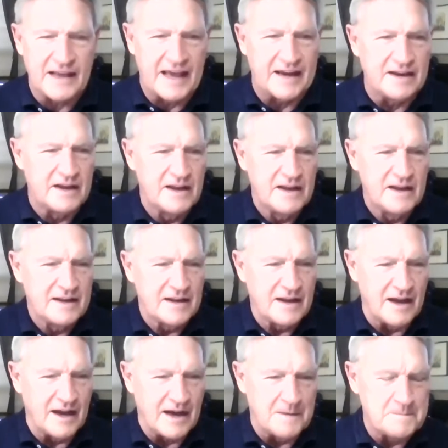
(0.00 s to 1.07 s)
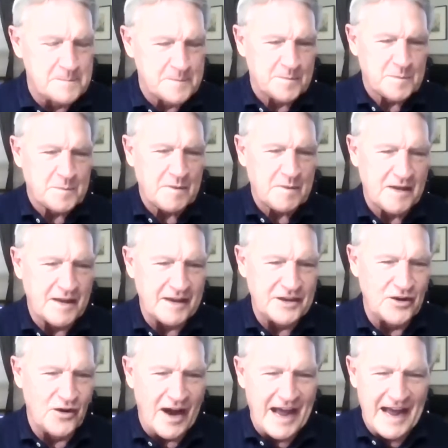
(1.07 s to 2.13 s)
And,
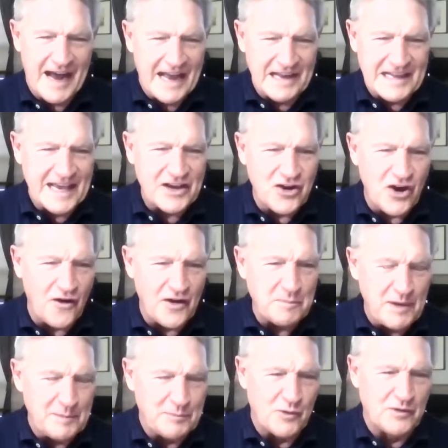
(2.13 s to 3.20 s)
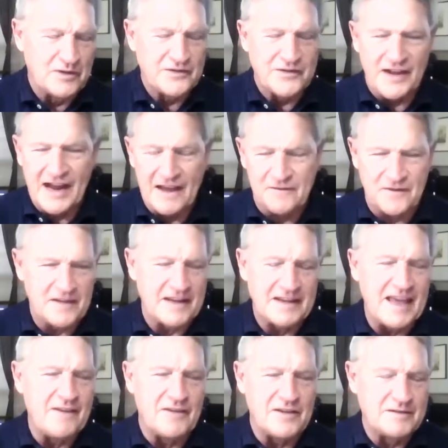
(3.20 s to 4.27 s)
I like calling people that I've
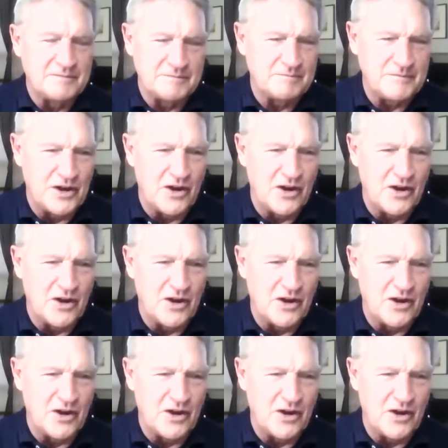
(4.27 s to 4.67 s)
even,